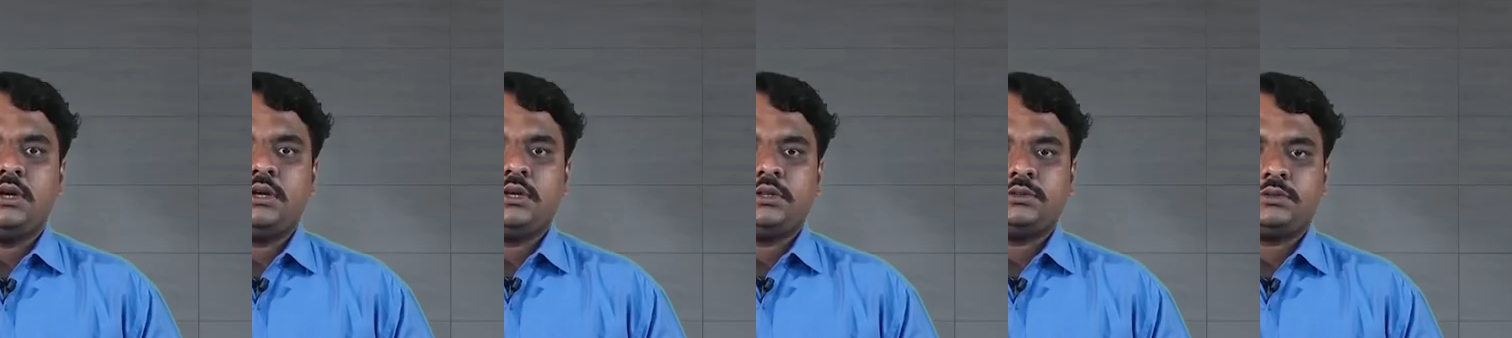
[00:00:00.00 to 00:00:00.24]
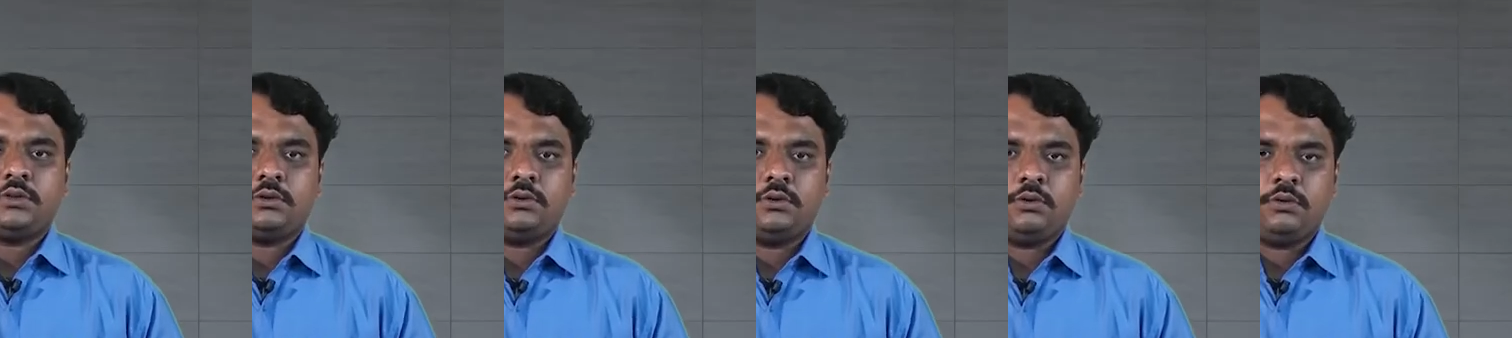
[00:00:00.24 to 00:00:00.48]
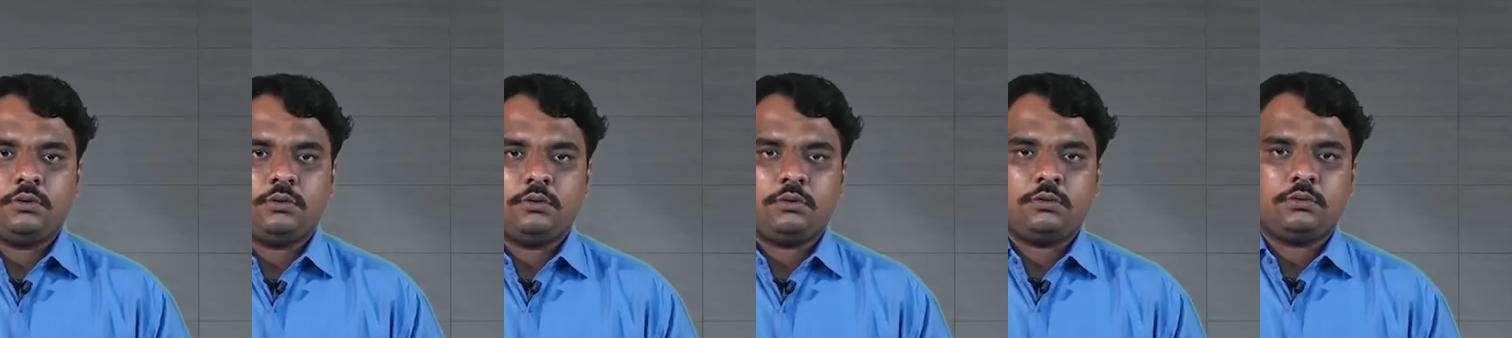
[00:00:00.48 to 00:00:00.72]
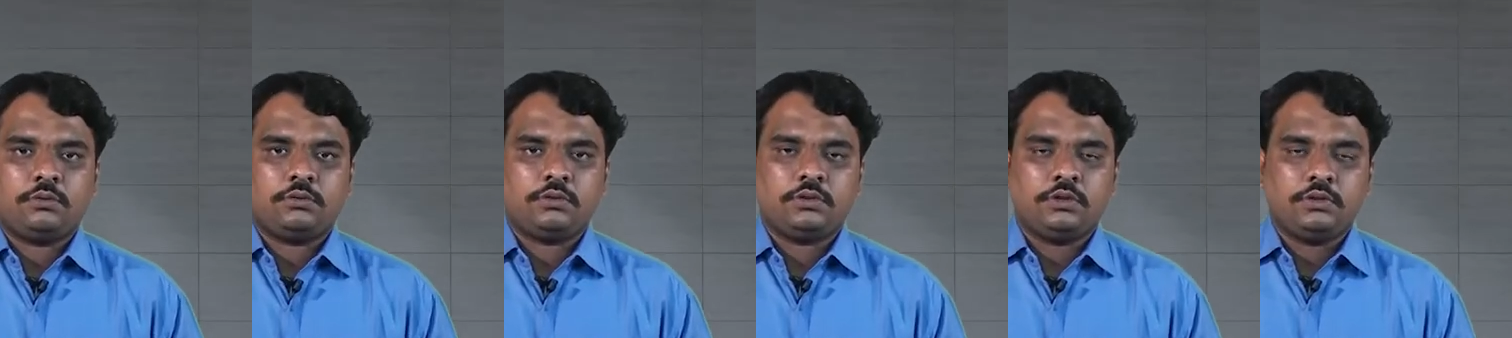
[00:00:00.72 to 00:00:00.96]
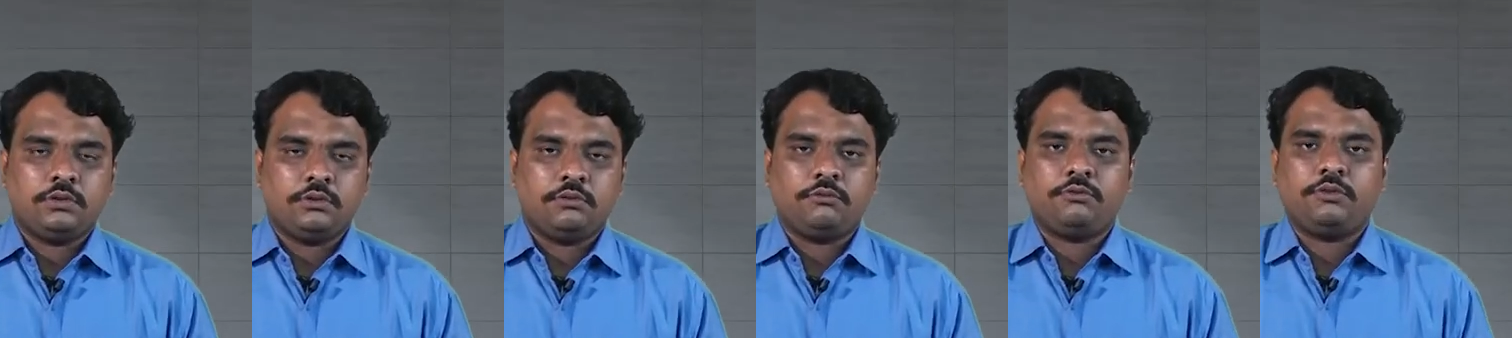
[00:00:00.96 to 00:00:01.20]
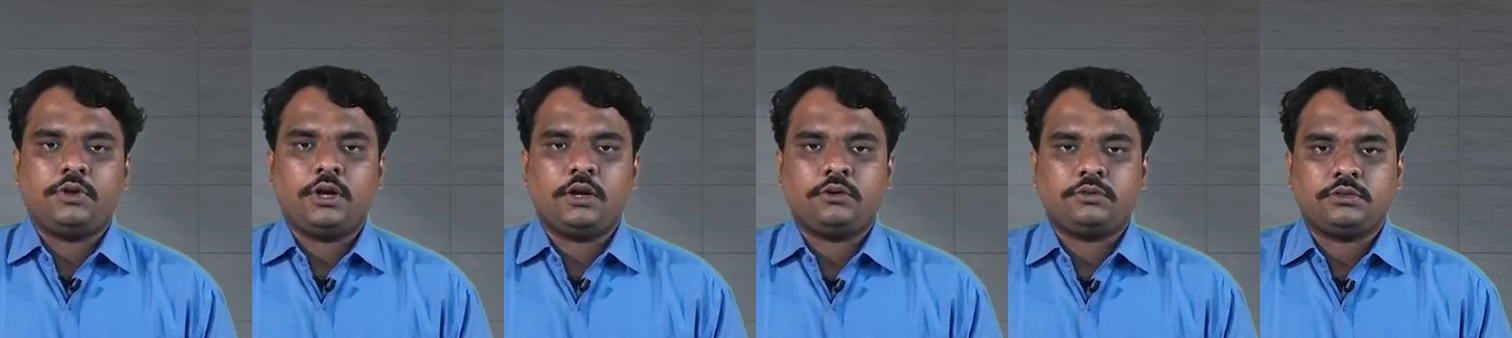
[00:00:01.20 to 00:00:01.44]
so uh,
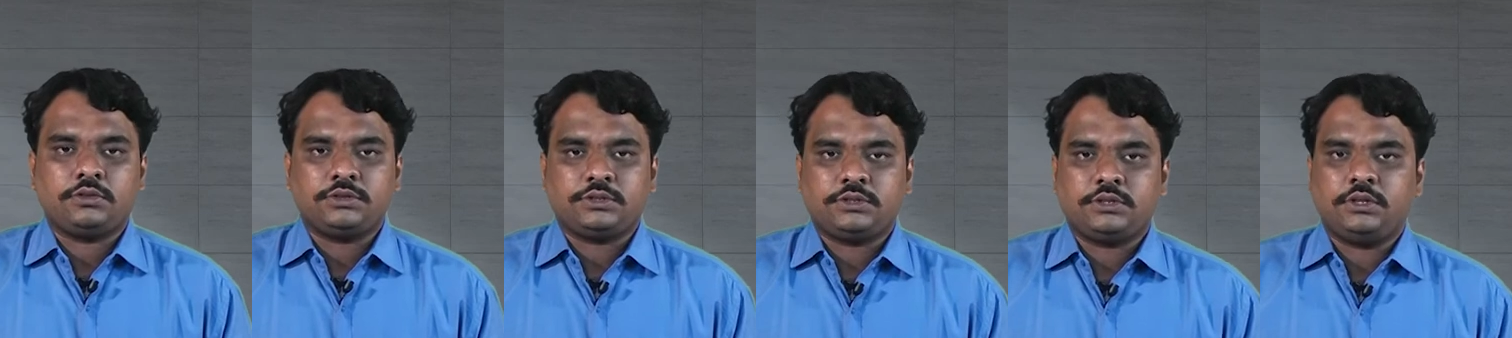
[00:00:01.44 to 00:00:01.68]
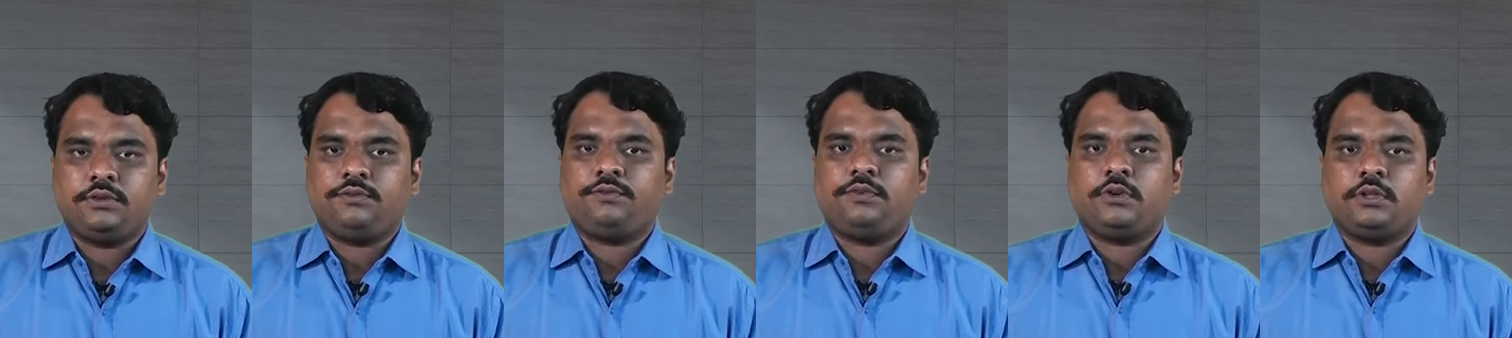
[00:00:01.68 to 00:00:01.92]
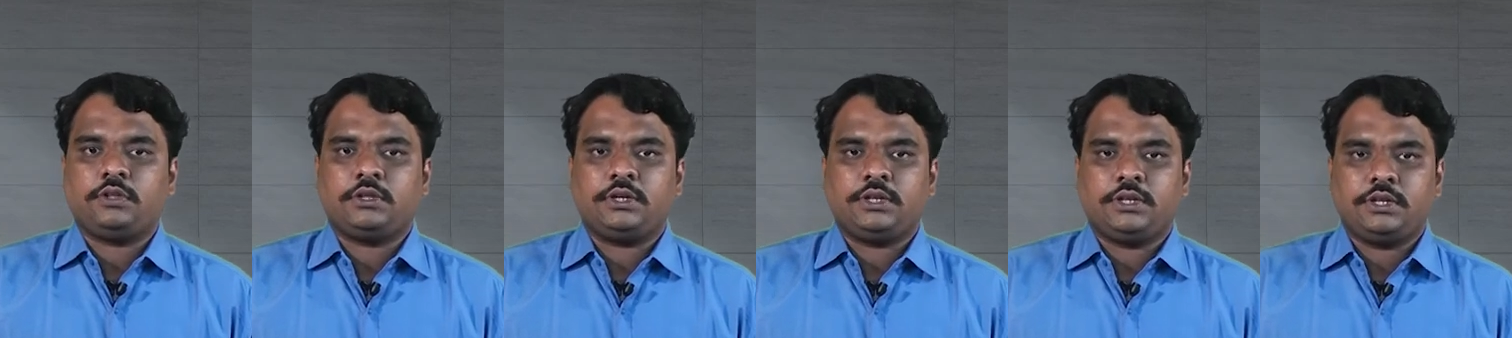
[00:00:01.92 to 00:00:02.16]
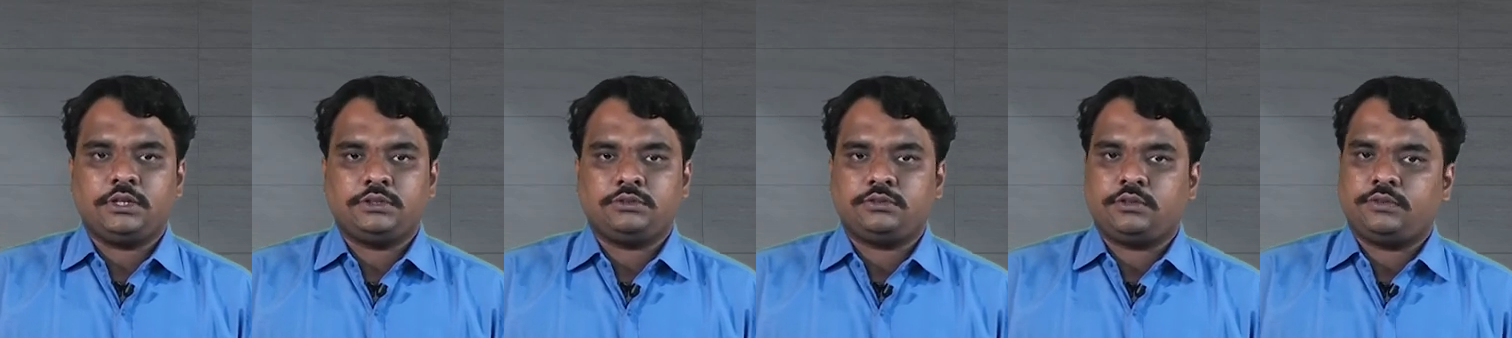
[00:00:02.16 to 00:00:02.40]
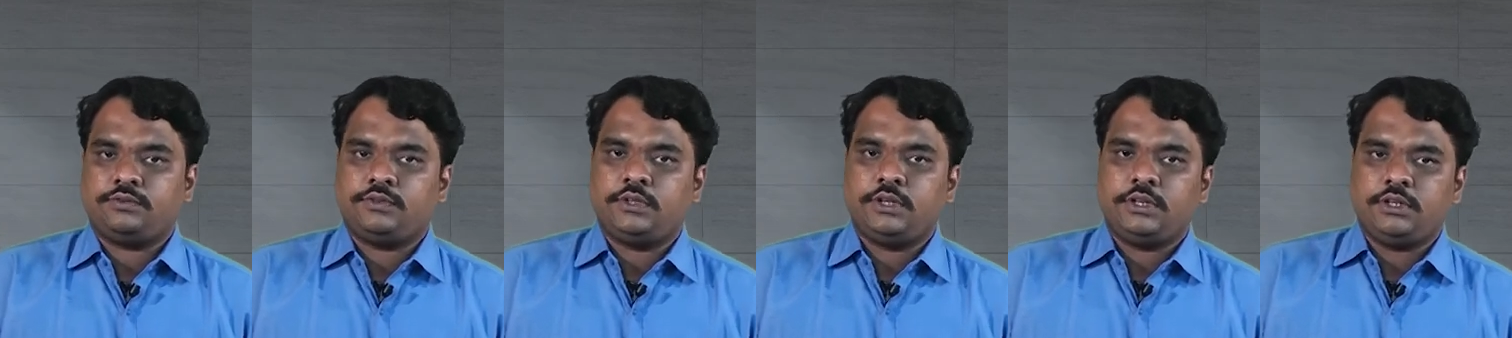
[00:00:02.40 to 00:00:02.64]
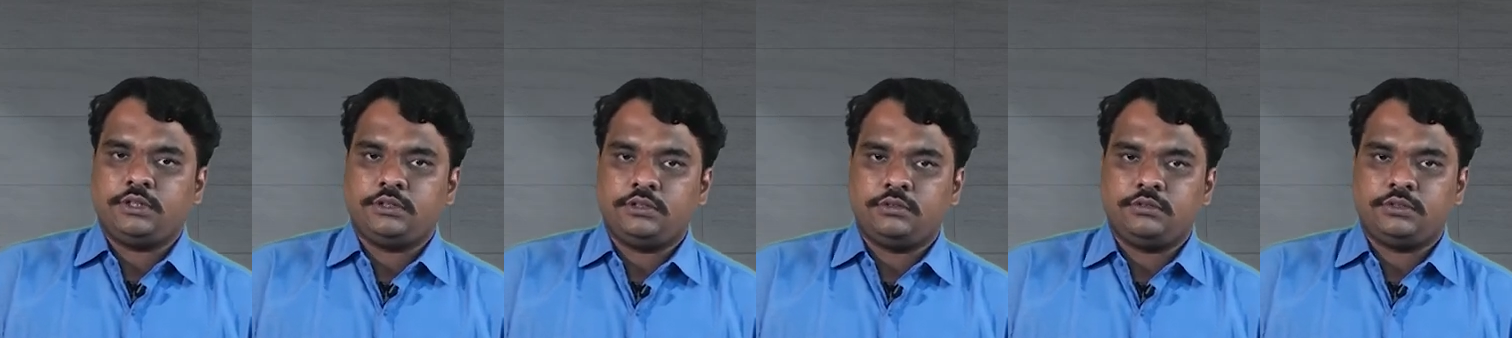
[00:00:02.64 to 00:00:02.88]
we have to see for the age of
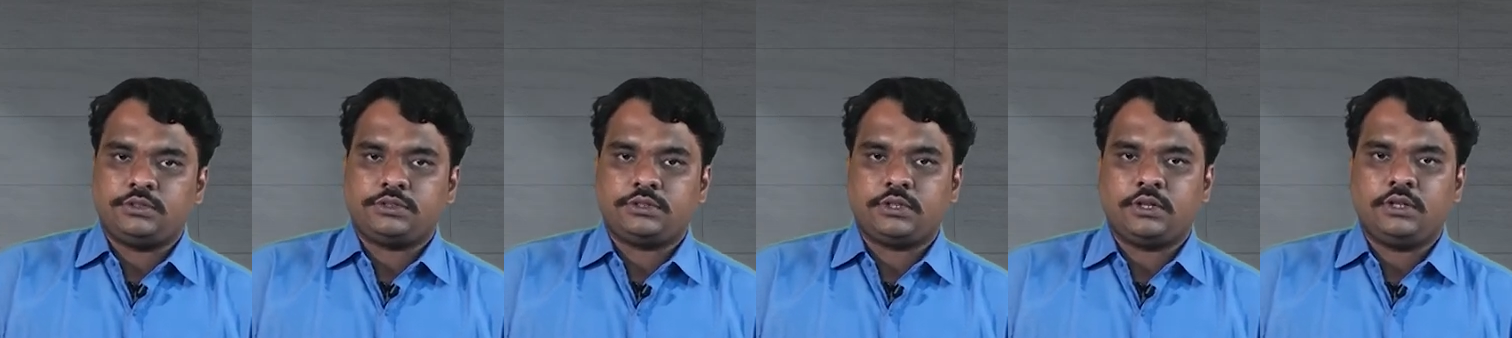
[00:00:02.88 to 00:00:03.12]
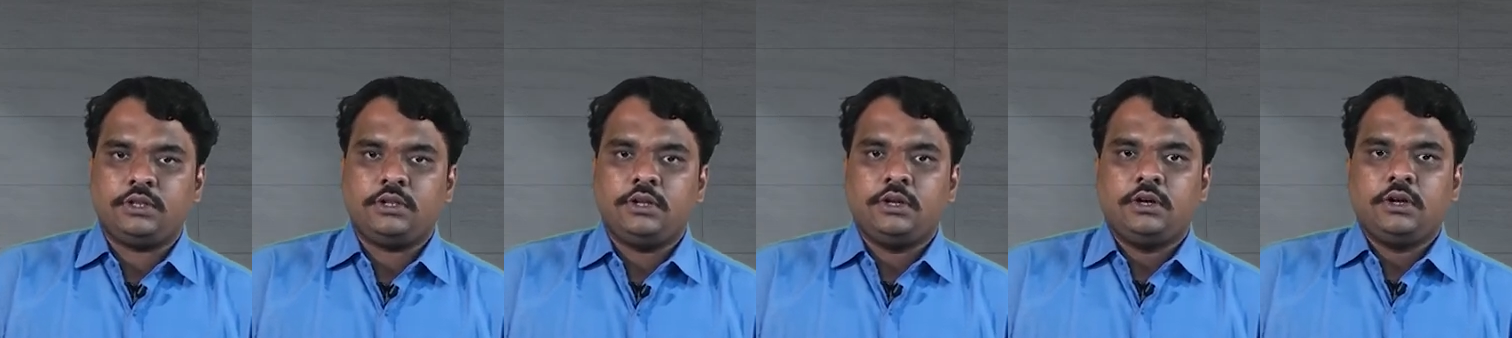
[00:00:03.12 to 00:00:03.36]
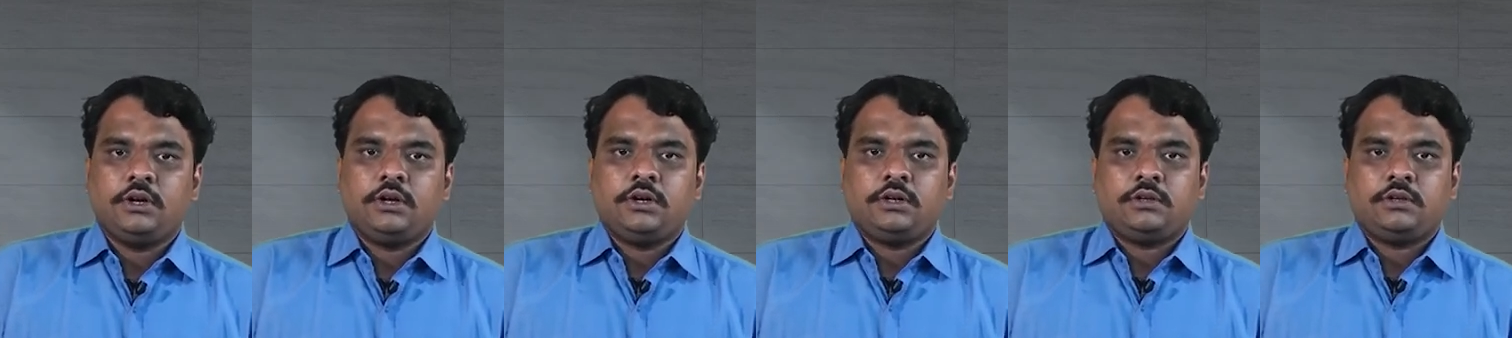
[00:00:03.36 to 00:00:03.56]
the individual